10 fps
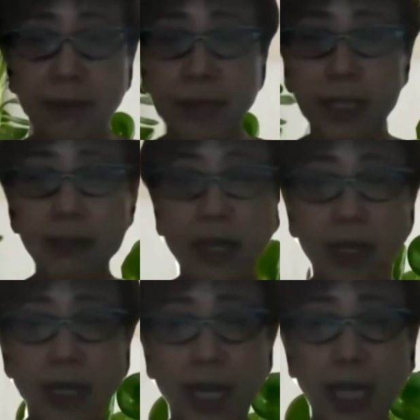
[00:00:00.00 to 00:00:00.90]
you know.
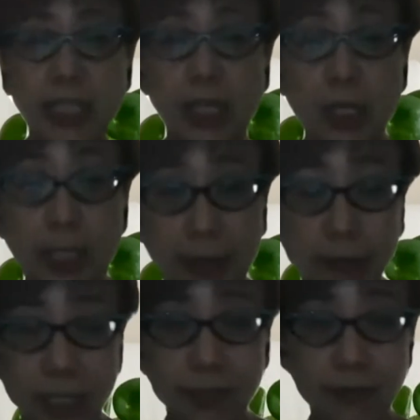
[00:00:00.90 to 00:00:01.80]
As a
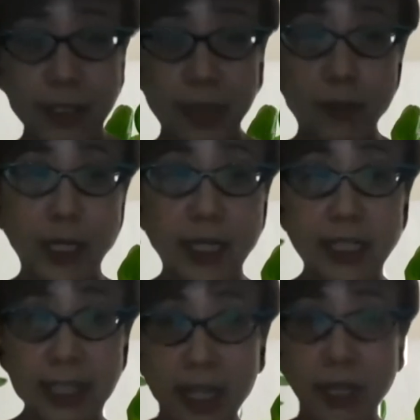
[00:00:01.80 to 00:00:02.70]
consultant for them to
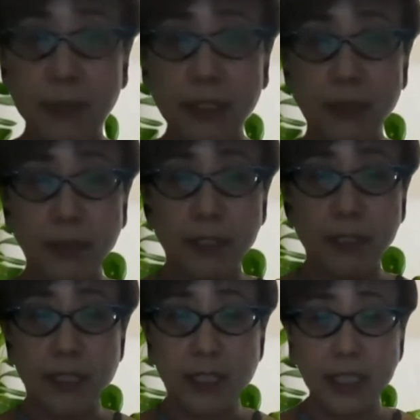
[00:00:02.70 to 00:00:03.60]
understand their business
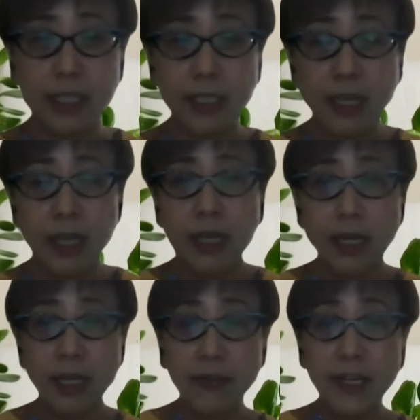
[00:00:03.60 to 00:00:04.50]
processes,
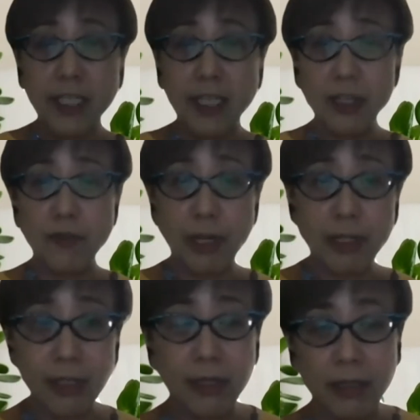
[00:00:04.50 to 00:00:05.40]
even as an
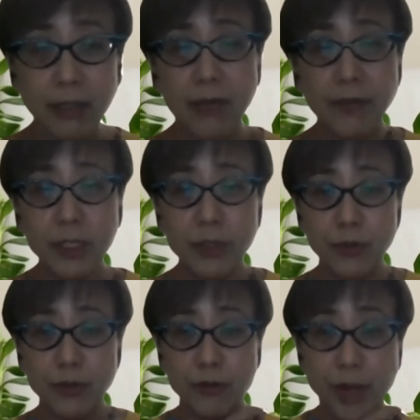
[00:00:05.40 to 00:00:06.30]
instructor, you know, having
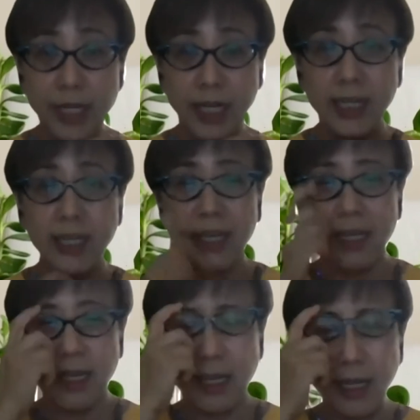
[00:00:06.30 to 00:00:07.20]
to train
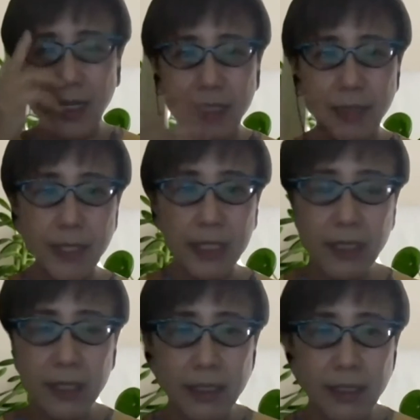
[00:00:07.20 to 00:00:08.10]
the
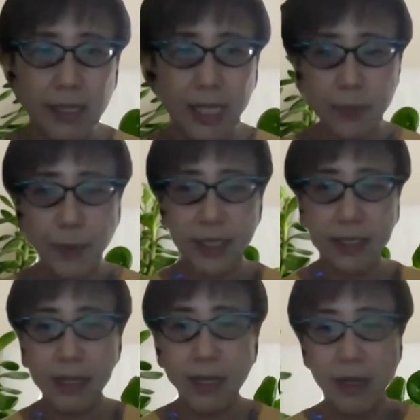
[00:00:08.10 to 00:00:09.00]
business experts
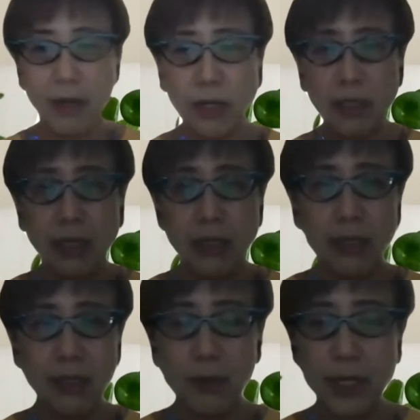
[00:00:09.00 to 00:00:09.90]
on
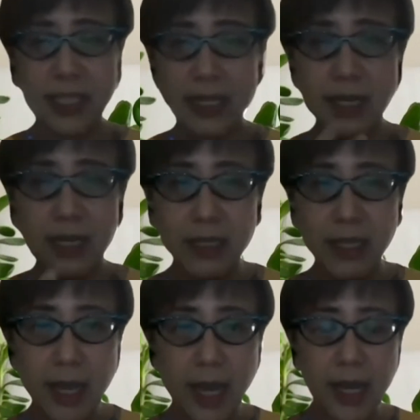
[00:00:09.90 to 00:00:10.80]
what exactly is
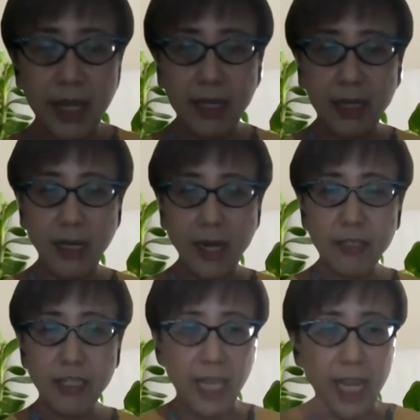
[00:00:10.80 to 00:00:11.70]
AI and how
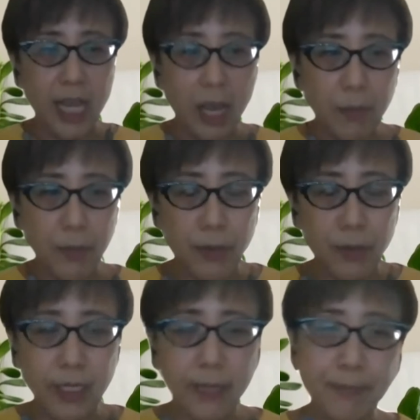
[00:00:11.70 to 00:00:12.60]
does AI help you, right?